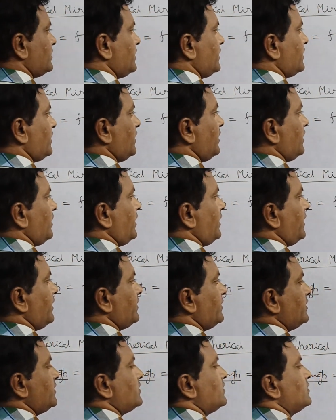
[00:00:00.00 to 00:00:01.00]
theta and
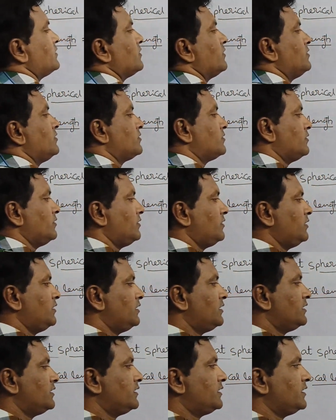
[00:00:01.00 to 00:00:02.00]
this is also
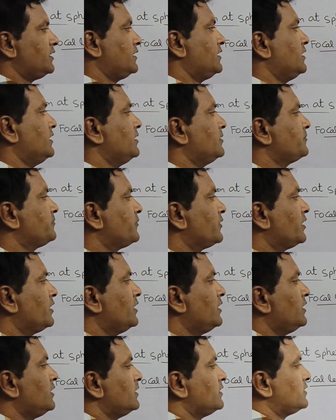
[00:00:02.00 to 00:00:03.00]
theta.
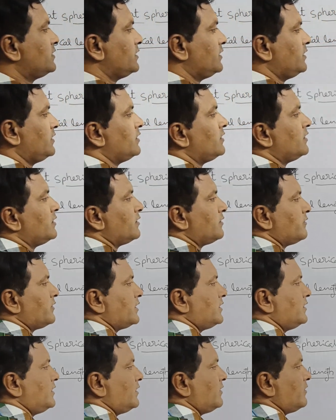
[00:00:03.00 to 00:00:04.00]
See,
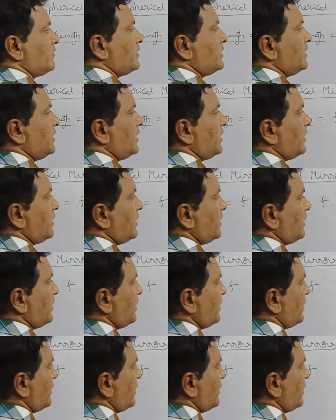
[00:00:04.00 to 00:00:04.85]
with the